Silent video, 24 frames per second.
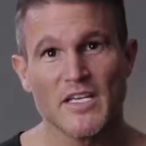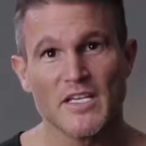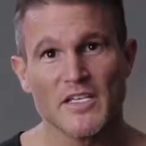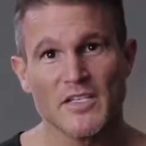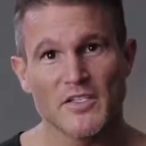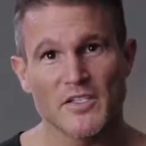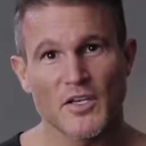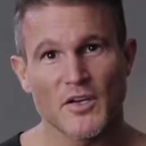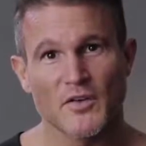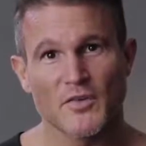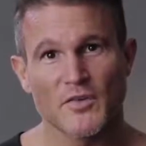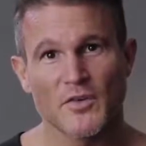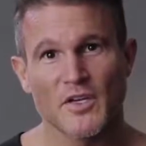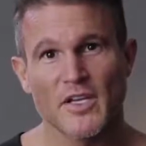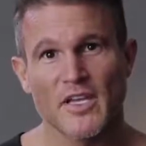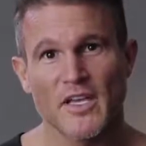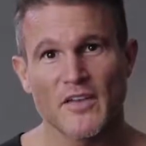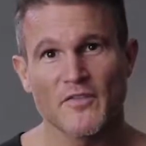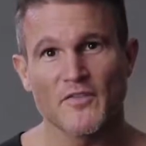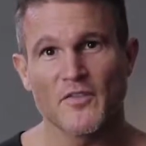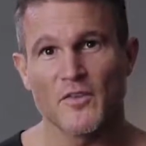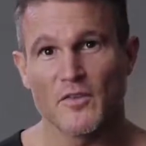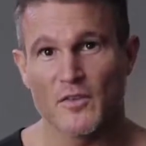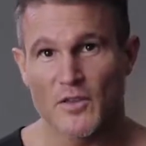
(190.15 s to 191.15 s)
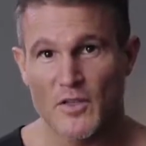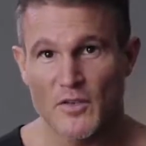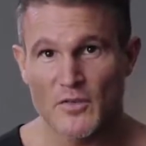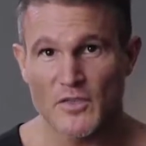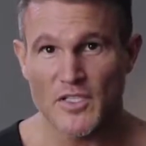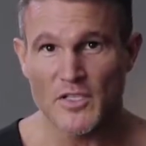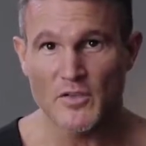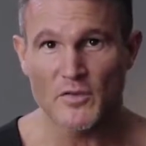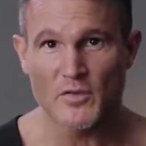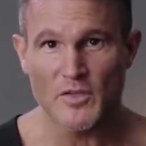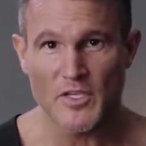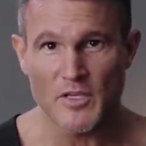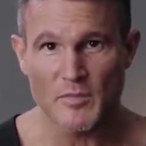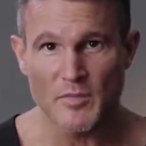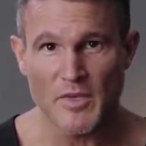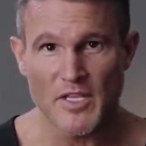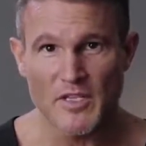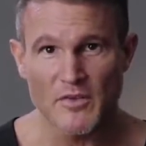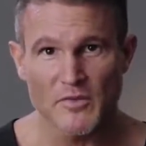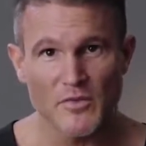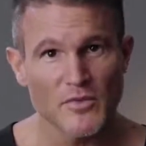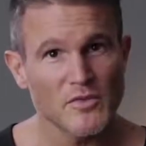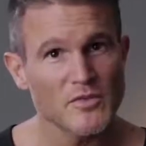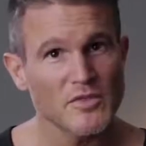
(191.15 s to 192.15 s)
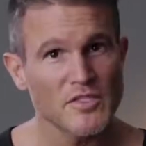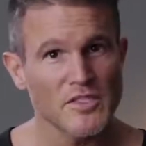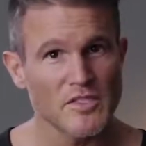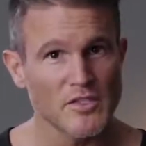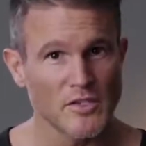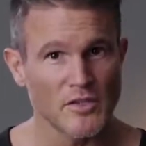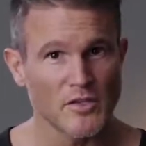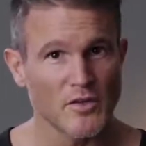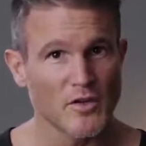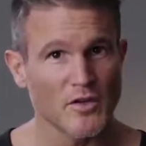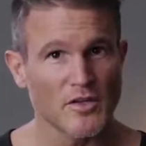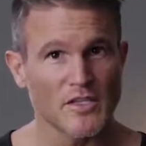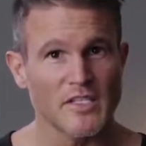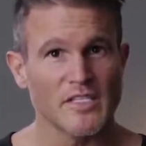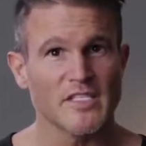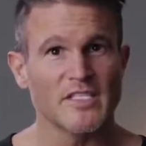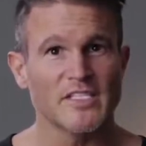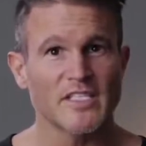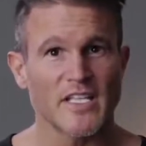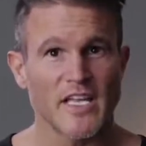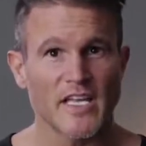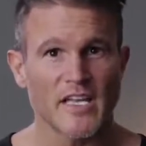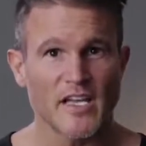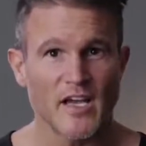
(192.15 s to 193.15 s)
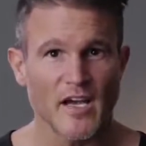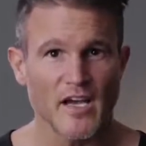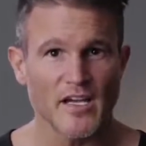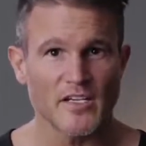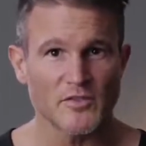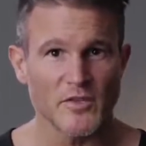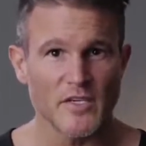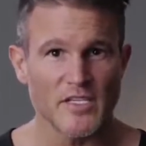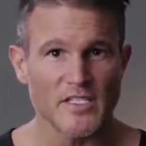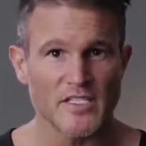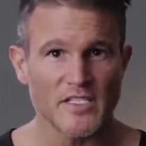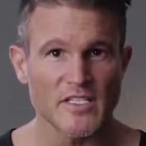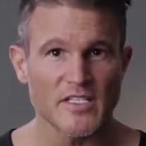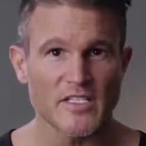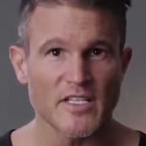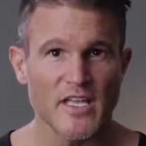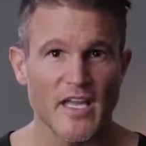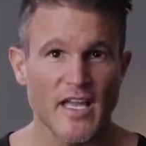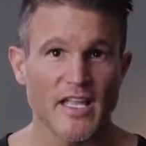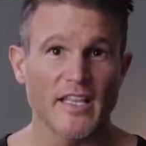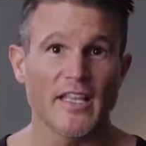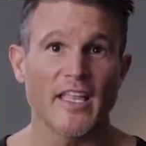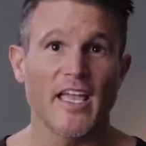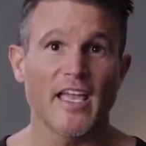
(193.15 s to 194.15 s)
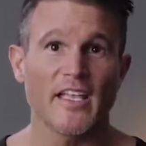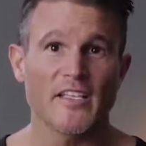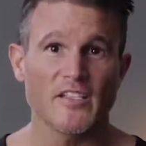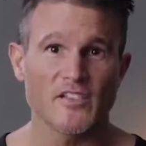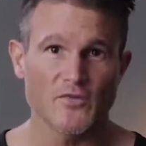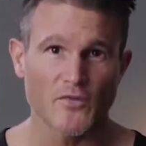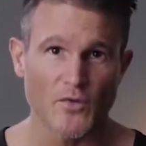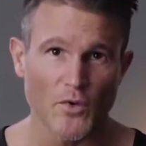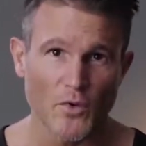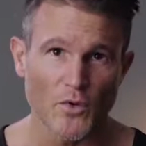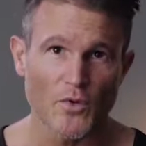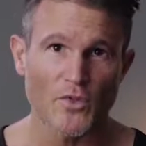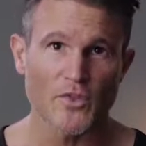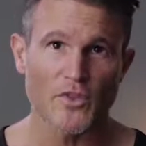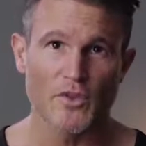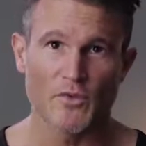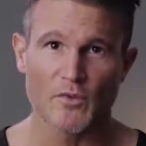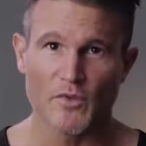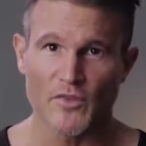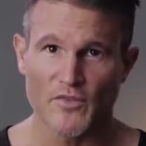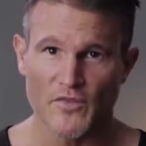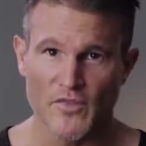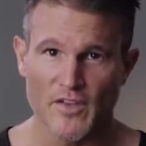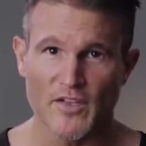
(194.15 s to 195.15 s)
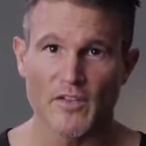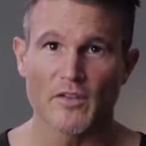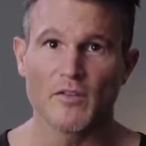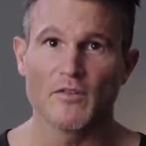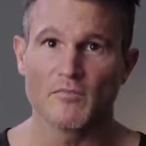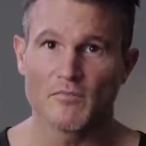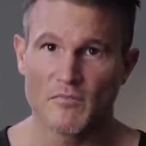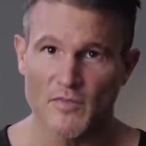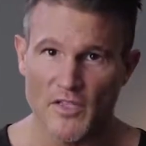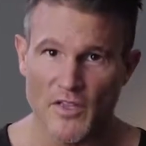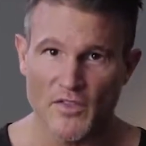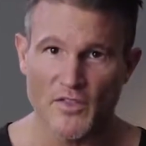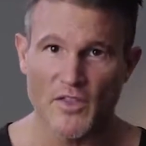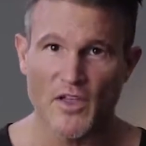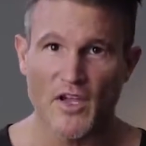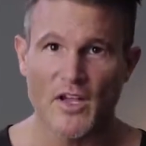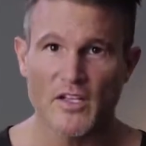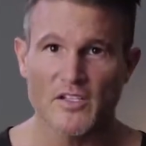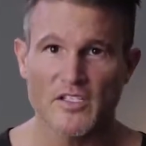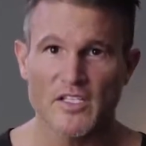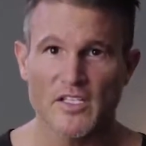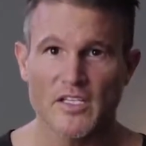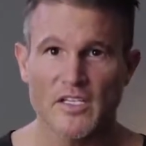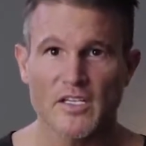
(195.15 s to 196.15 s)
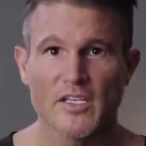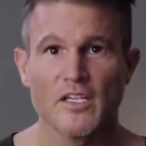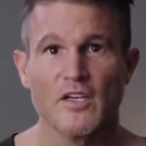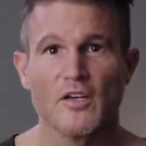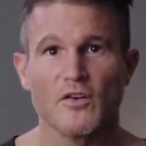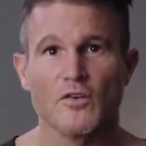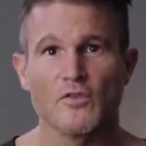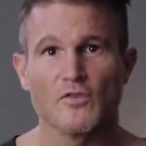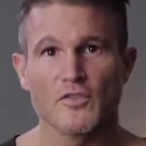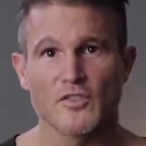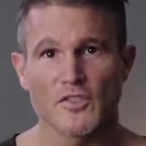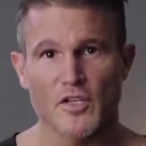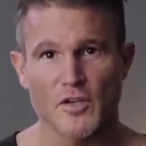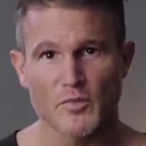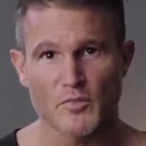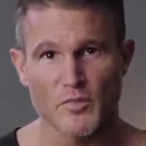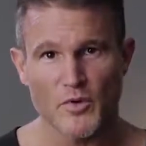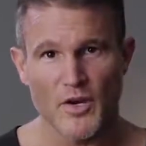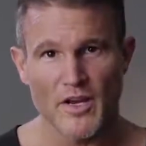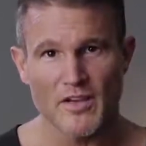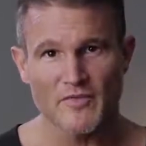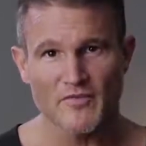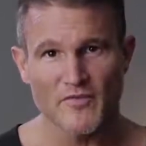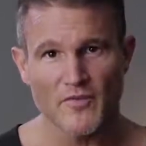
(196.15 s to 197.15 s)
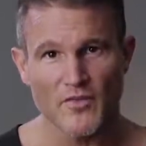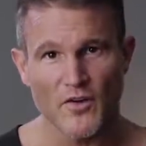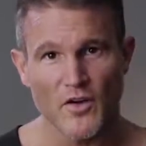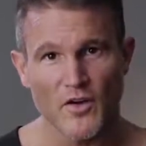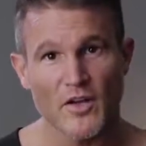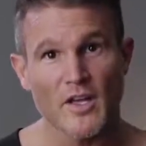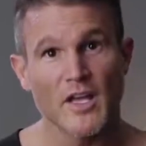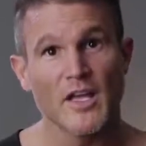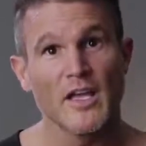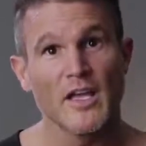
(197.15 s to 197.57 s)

So if you're losing all your minerals, you're not going to stay hydrated, and henceforth you will feel lethargic, also brain fog,